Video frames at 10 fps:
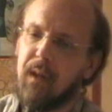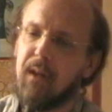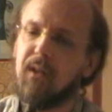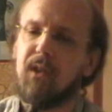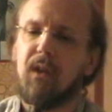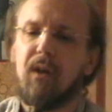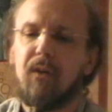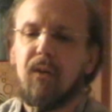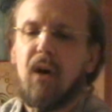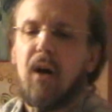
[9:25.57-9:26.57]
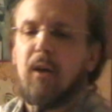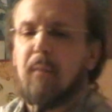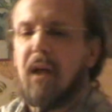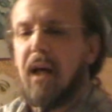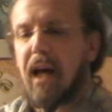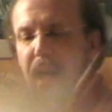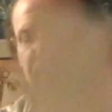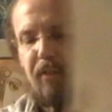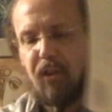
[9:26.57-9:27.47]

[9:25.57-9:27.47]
Here's another document I have.